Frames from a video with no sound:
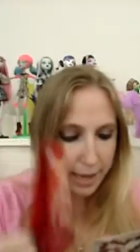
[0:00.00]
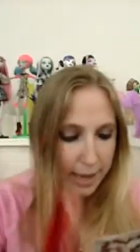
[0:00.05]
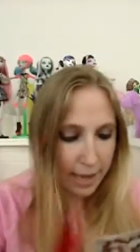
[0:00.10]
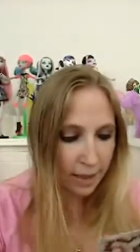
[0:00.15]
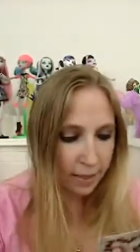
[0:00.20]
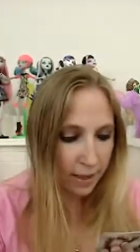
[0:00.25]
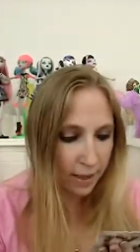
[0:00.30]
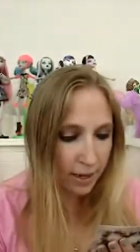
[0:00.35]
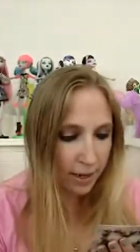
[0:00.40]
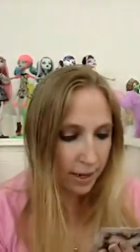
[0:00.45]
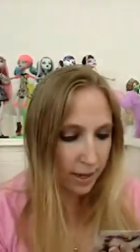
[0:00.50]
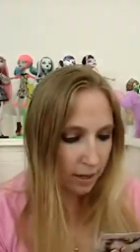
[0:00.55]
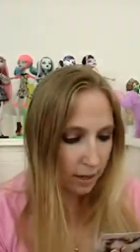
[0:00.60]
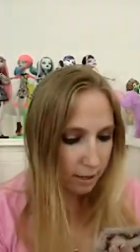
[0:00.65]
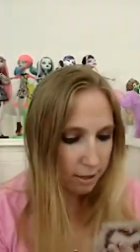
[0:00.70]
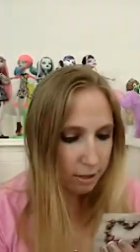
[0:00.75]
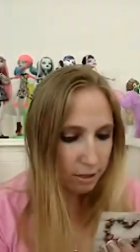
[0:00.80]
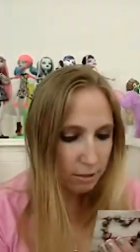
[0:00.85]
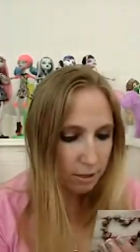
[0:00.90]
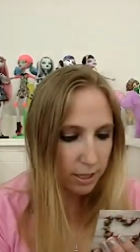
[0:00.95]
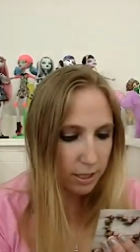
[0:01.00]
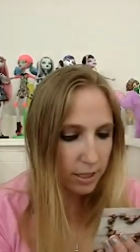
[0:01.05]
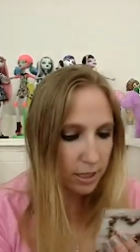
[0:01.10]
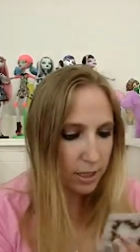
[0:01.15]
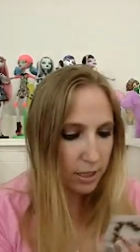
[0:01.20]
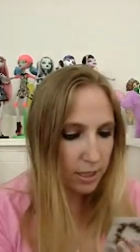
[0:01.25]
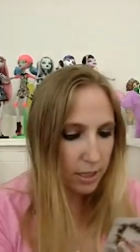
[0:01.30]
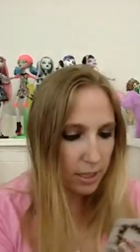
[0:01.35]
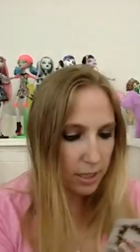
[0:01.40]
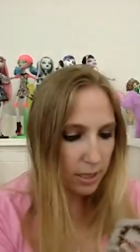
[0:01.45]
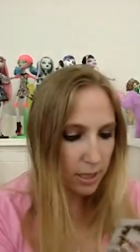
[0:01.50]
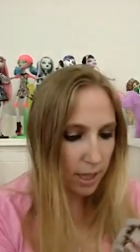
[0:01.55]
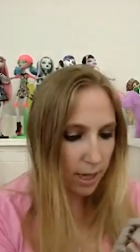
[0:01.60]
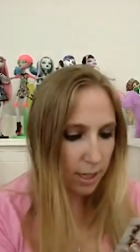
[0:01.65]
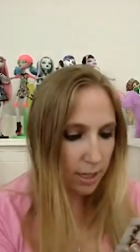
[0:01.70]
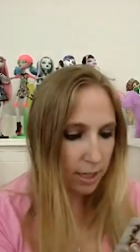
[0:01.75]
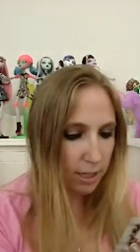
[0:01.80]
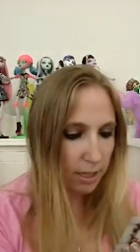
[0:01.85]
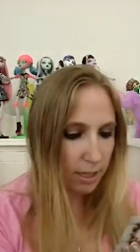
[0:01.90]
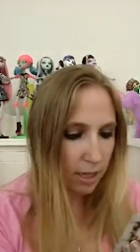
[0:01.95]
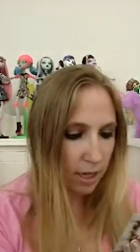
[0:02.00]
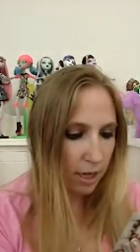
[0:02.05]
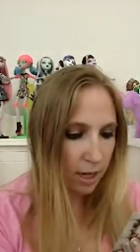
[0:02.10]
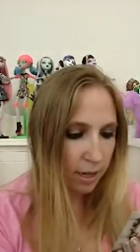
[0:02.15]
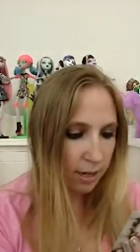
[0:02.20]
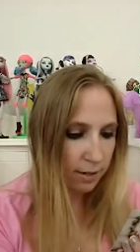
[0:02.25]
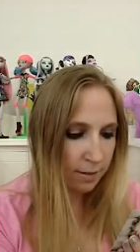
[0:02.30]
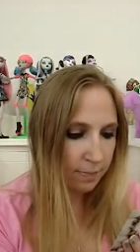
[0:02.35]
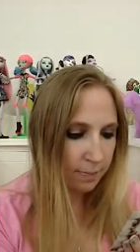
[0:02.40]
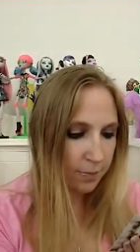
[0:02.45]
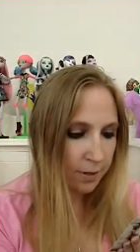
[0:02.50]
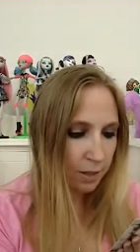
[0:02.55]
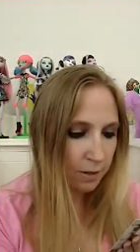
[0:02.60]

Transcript: And then it also says that select um,